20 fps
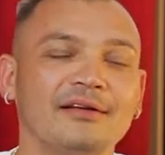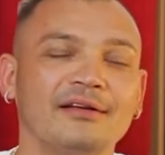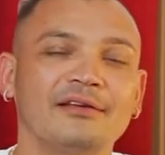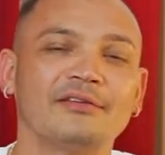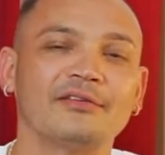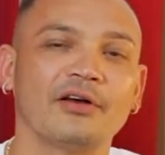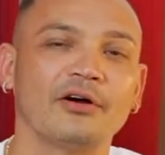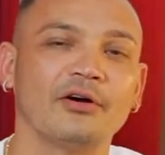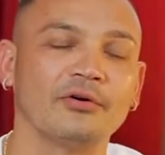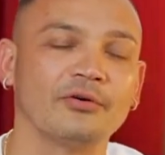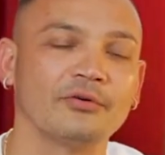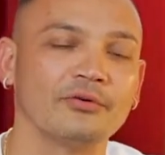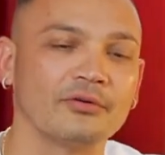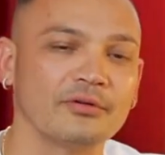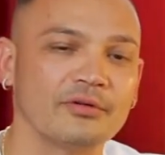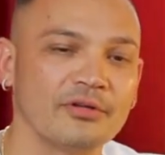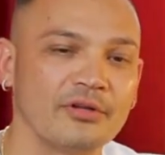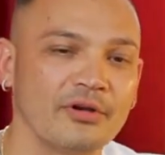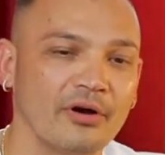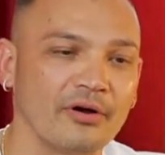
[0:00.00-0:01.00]
So,
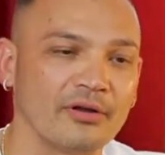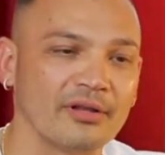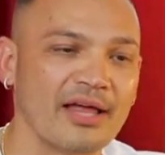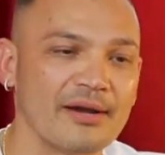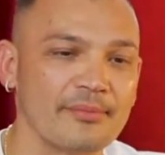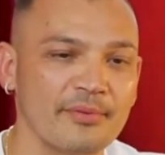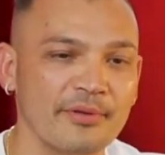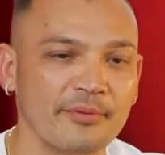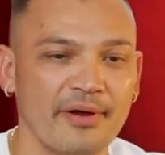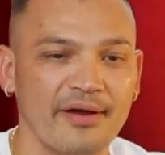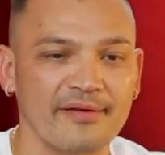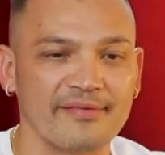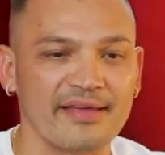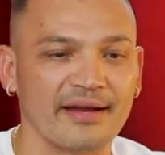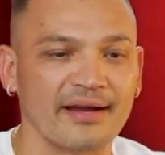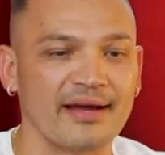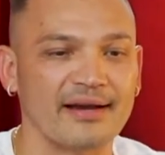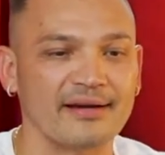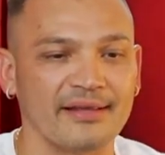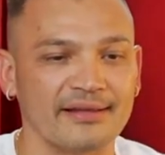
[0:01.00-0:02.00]
you know, a lot of people have that
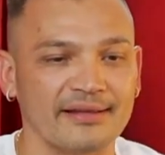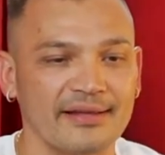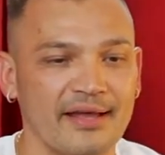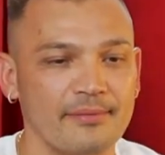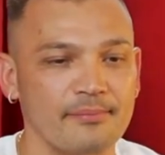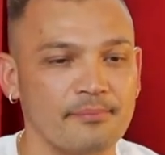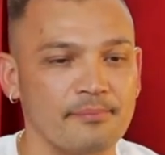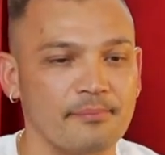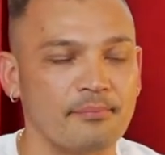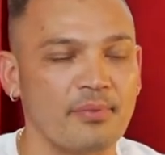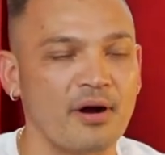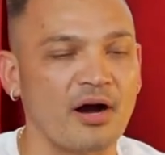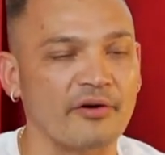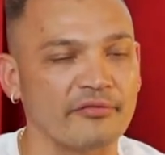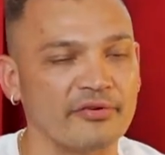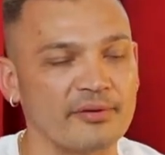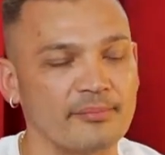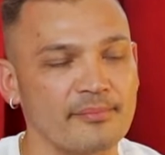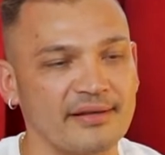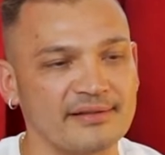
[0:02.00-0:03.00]
kind of like that
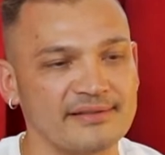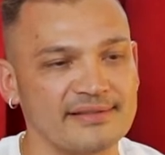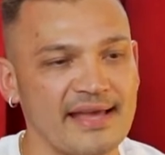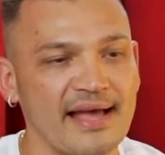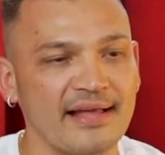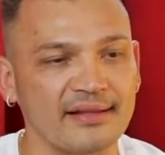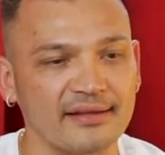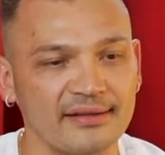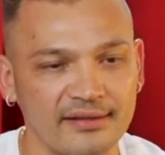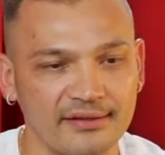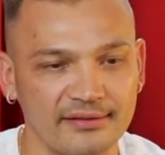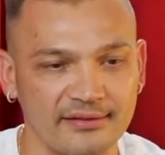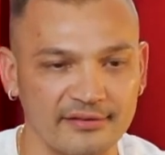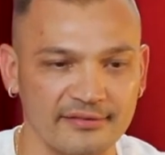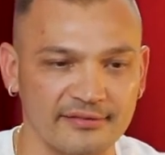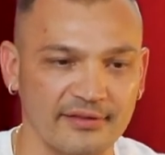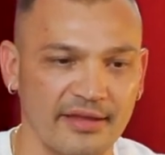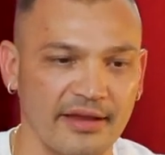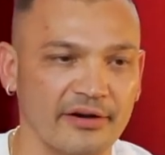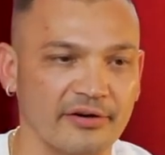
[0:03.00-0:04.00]
poverty mentality, the
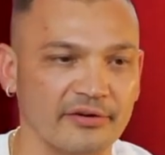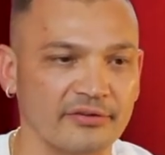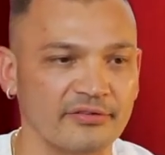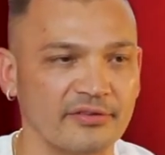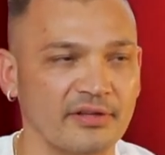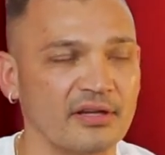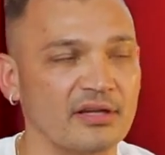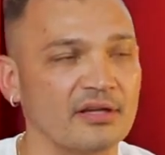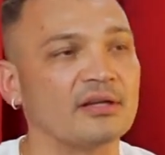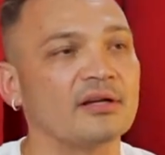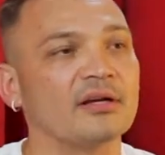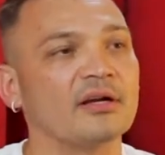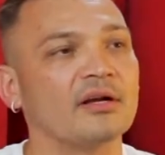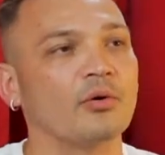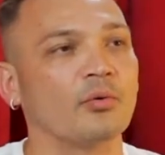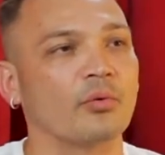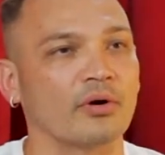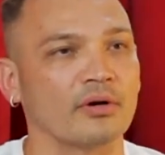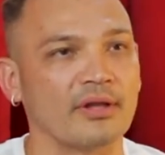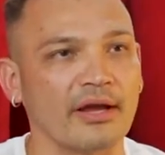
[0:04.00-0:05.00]
scarcity,
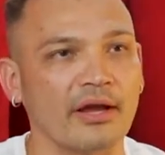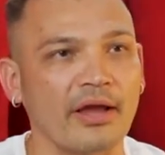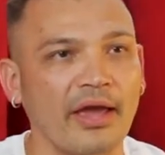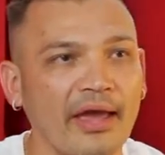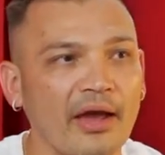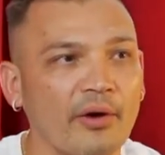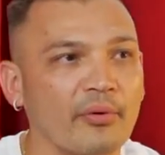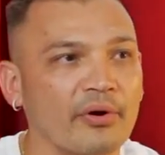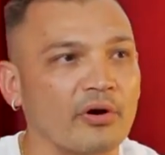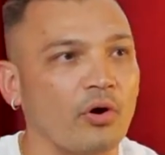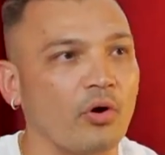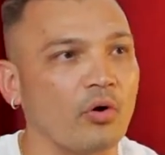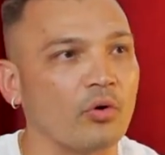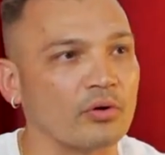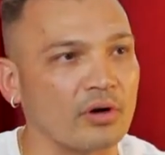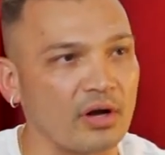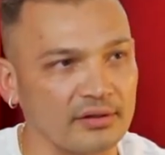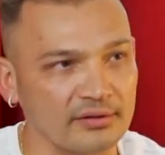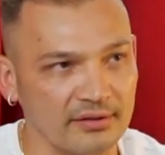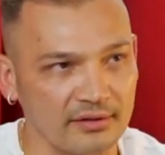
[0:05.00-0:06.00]
where like, hey, I want to hold
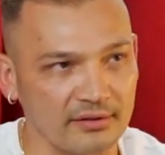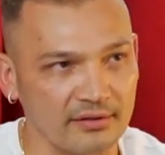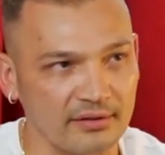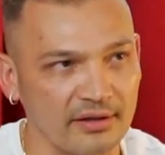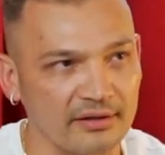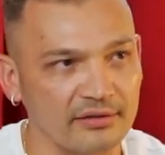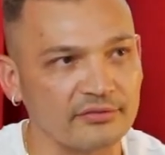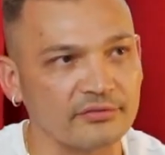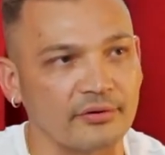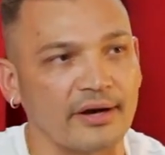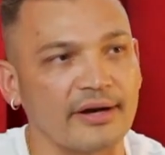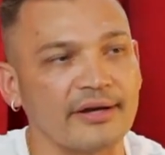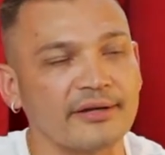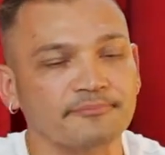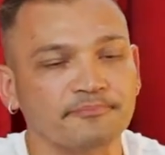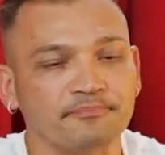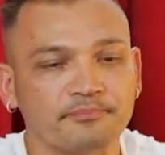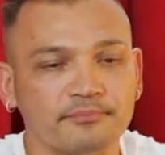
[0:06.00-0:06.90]
on to things, right?